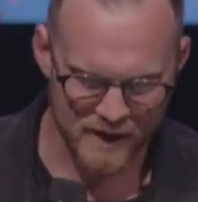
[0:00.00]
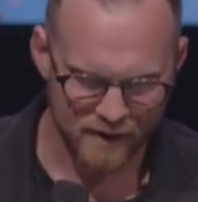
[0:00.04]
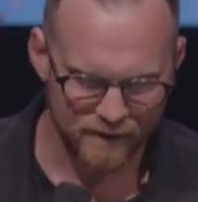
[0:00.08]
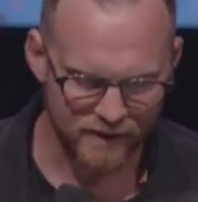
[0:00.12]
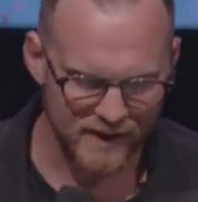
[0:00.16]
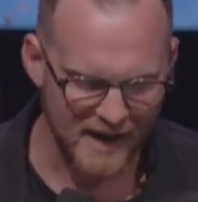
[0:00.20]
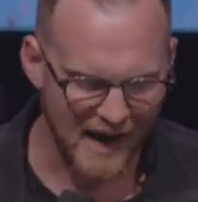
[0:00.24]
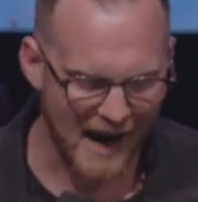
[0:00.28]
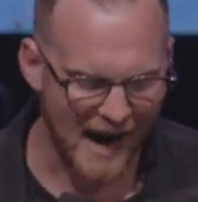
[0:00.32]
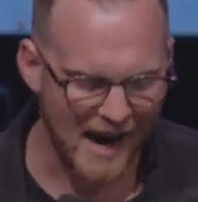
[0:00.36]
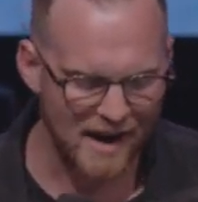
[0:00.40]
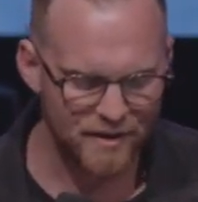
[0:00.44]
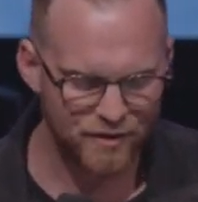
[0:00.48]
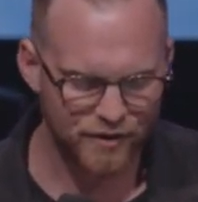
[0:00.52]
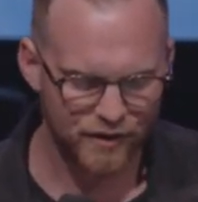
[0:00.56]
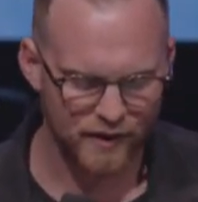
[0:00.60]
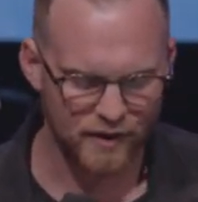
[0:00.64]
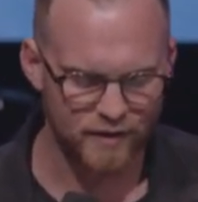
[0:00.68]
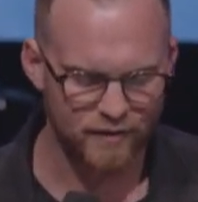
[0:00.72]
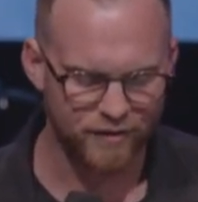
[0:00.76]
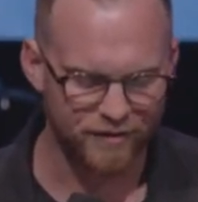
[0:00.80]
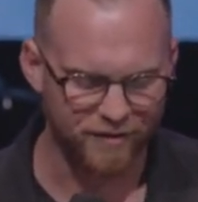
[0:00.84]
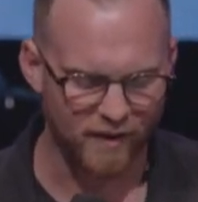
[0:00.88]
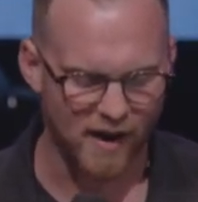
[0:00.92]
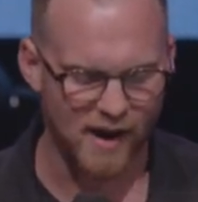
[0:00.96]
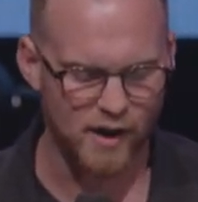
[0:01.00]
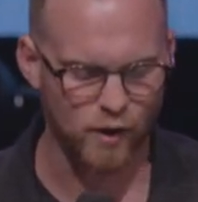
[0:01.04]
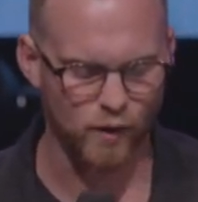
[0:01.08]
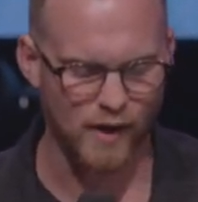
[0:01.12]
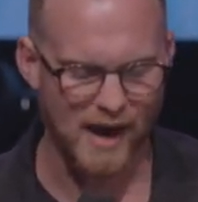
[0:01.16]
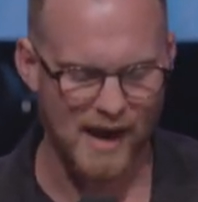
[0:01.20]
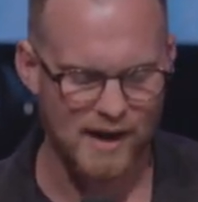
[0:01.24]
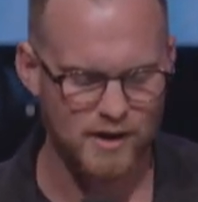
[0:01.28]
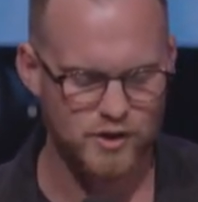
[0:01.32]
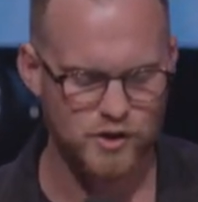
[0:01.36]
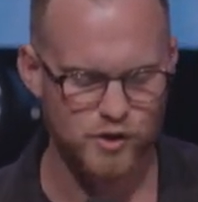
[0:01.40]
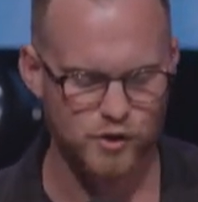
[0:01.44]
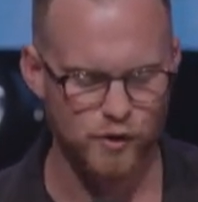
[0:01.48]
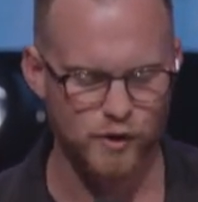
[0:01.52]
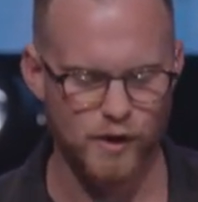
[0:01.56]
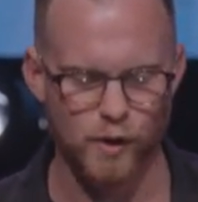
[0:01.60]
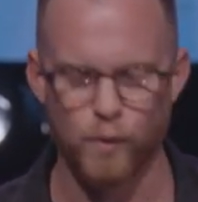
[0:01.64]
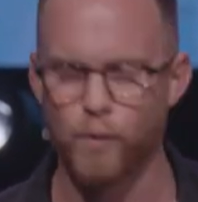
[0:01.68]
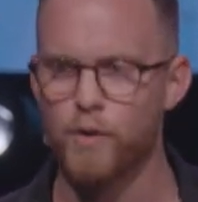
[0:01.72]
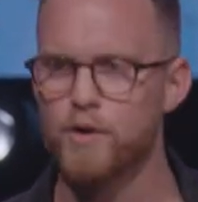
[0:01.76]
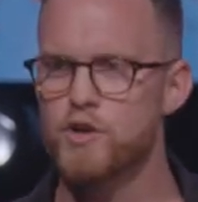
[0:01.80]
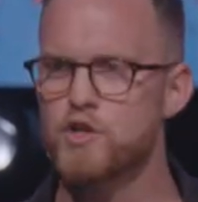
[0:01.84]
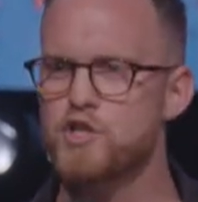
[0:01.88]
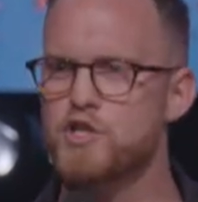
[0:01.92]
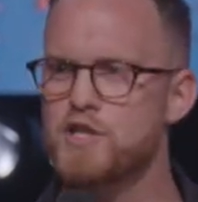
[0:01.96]
The eighth and final attitude I
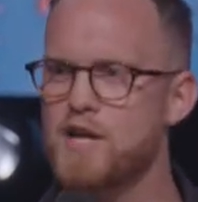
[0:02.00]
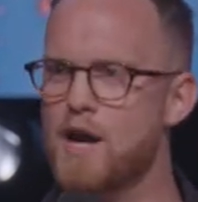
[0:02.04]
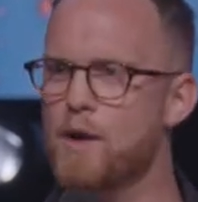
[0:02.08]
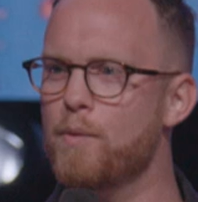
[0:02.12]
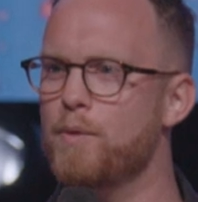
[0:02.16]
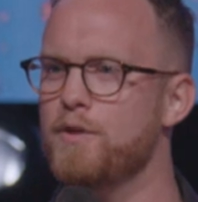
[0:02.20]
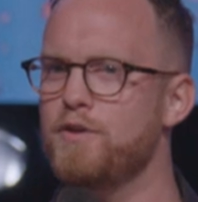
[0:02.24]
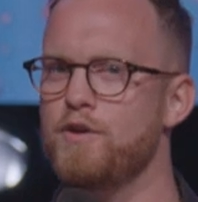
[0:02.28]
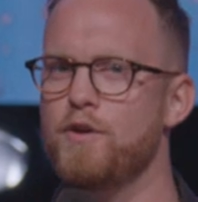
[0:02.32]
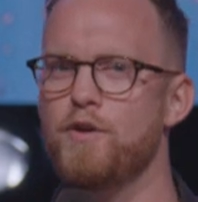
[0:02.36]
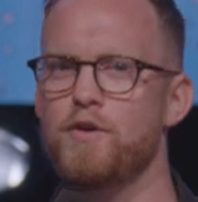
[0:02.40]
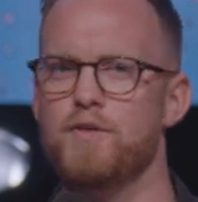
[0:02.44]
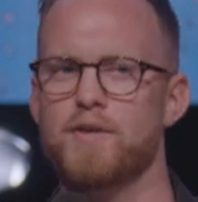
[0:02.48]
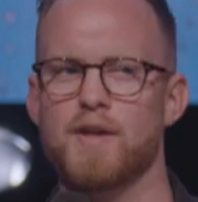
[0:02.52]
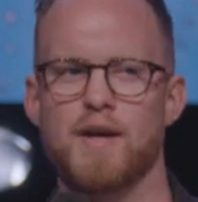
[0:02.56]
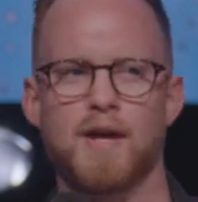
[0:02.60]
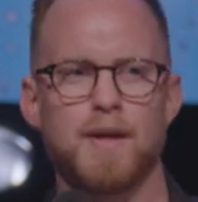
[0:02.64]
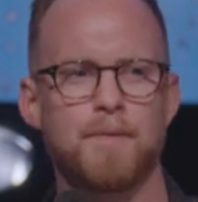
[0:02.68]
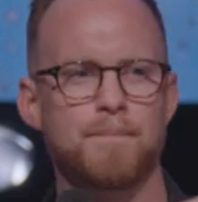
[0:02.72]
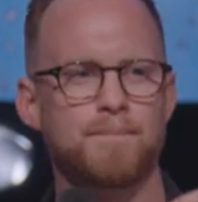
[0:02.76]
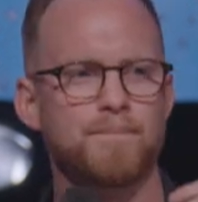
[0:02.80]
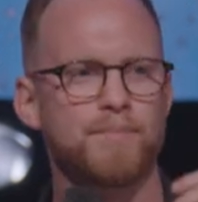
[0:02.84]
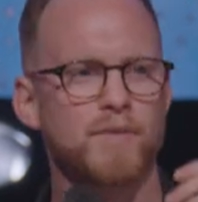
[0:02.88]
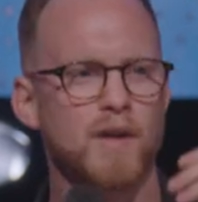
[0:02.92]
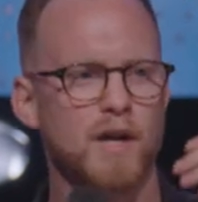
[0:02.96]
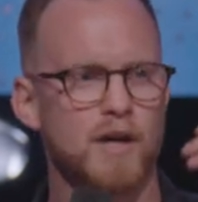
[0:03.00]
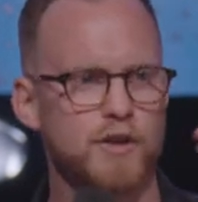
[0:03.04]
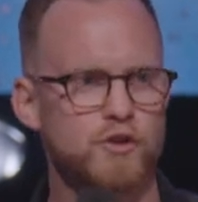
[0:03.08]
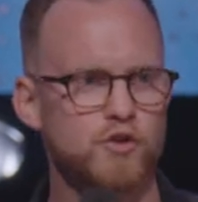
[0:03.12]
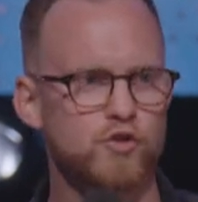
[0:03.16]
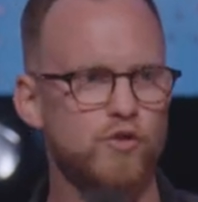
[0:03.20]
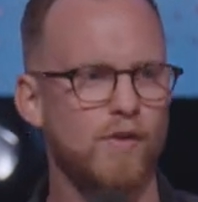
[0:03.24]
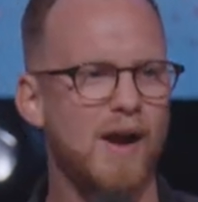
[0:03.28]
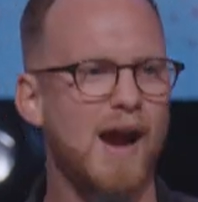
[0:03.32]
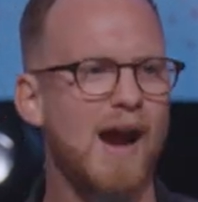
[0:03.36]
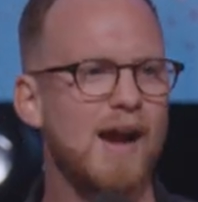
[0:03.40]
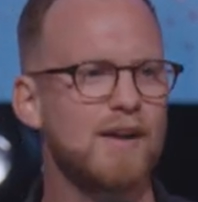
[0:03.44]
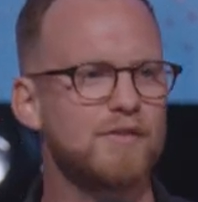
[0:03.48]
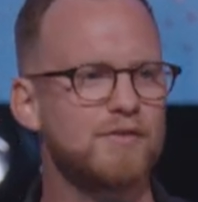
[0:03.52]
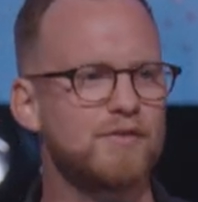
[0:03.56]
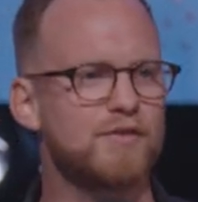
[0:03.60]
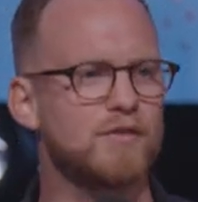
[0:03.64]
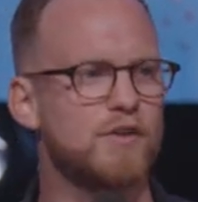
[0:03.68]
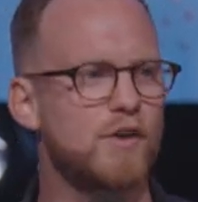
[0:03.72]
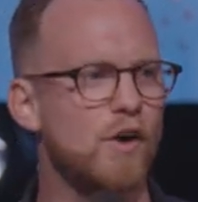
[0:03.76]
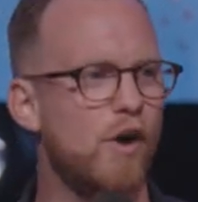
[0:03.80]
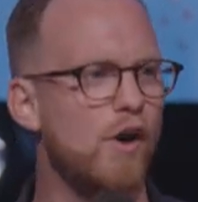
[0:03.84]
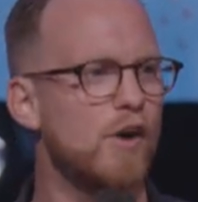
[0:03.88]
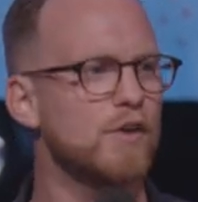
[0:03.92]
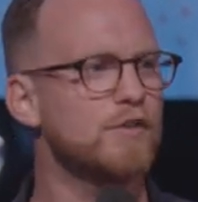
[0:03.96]
want to share with you that attracts
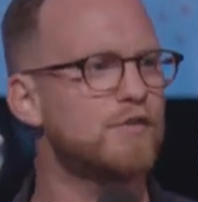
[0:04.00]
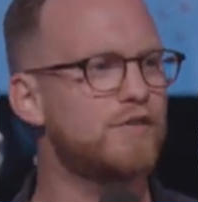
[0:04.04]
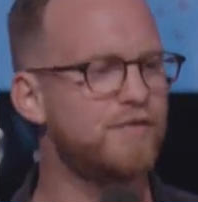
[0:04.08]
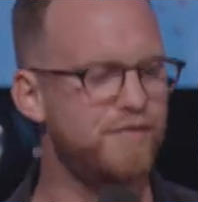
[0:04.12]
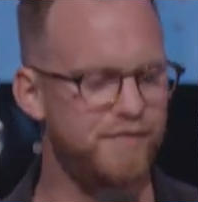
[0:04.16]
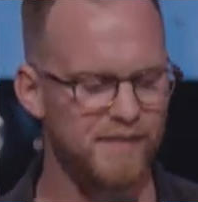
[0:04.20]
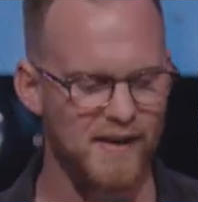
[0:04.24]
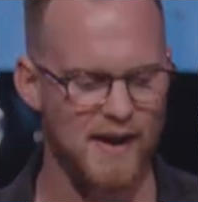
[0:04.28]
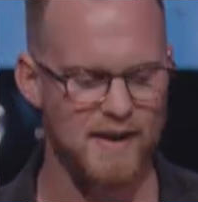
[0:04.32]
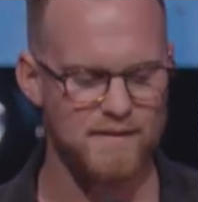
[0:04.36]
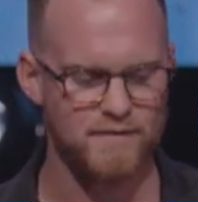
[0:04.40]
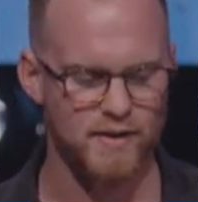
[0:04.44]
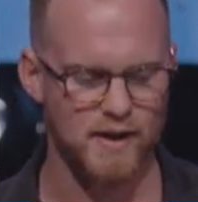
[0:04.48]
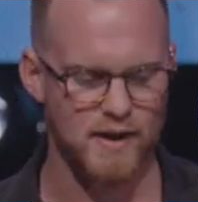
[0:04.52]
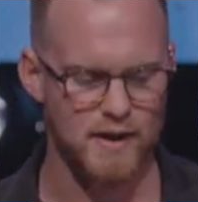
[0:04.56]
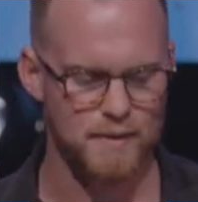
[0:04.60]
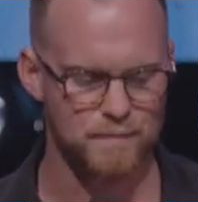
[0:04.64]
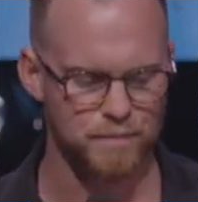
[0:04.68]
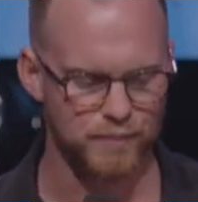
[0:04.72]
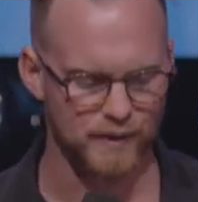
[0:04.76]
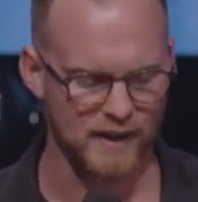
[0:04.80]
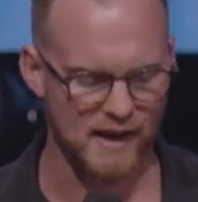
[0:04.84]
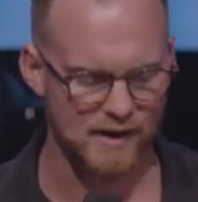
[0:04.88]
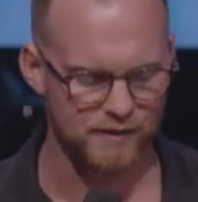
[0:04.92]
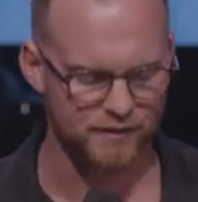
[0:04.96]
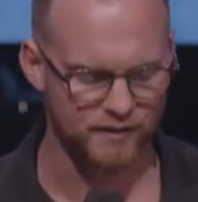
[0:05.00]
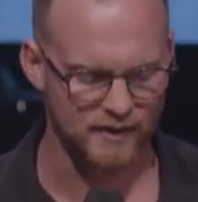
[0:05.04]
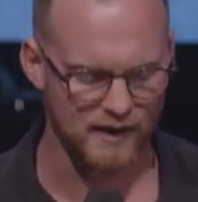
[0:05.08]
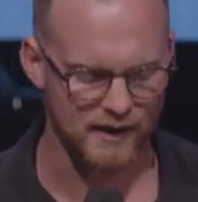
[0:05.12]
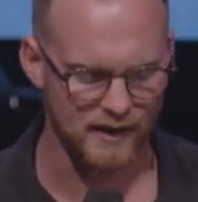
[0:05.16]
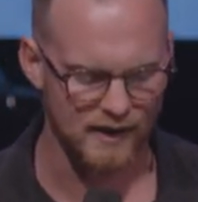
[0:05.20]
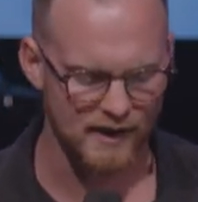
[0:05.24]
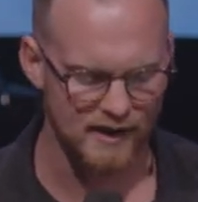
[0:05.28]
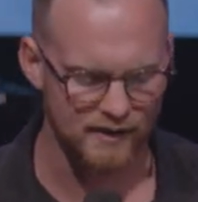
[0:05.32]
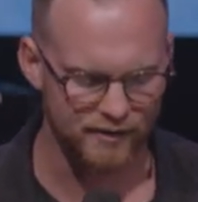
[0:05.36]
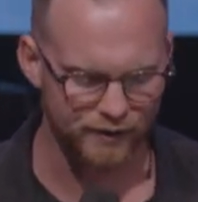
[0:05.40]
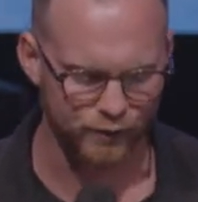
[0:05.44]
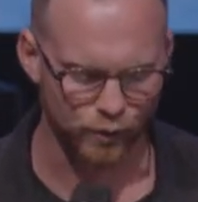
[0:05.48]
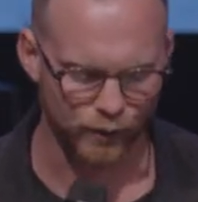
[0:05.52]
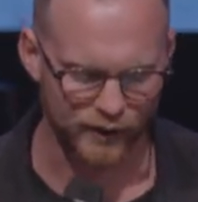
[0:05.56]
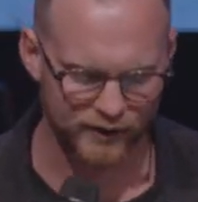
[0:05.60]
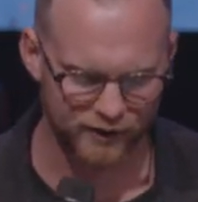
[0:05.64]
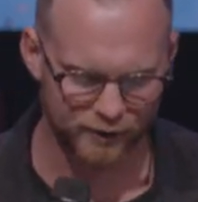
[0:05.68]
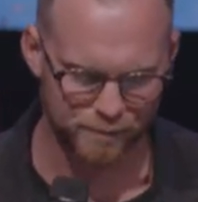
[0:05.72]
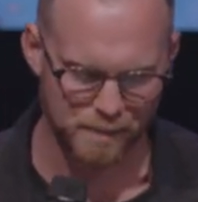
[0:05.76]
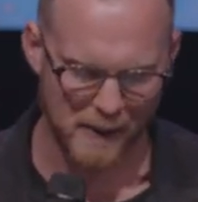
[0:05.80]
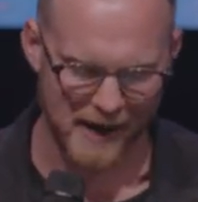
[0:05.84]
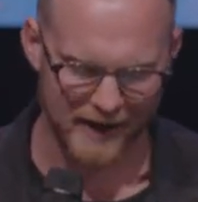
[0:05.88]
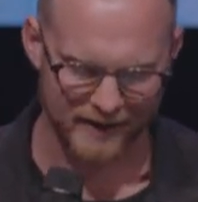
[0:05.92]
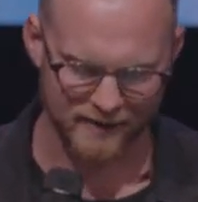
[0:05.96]
God's favor and blessing is to
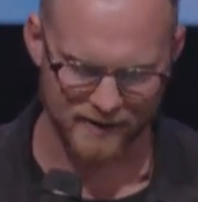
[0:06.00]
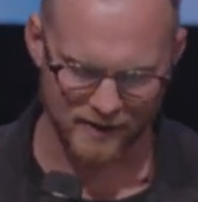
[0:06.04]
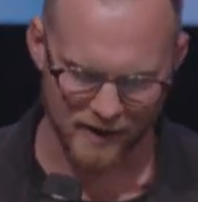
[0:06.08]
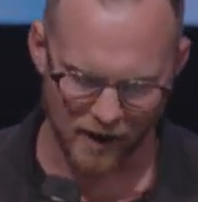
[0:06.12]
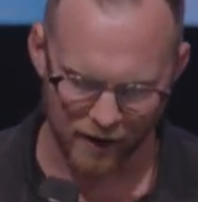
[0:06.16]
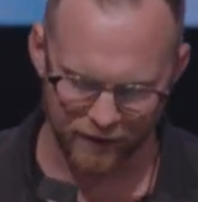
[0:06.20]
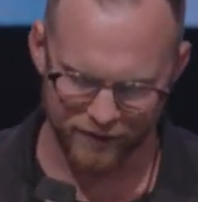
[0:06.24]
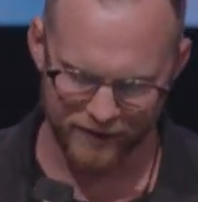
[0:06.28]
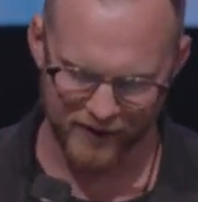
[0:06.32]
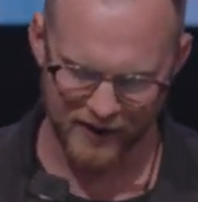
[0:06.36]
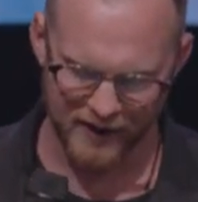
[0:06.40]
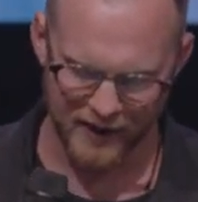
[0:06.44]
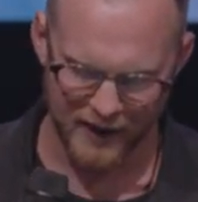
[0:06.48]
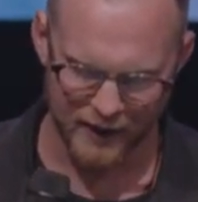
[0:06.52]
expect nothing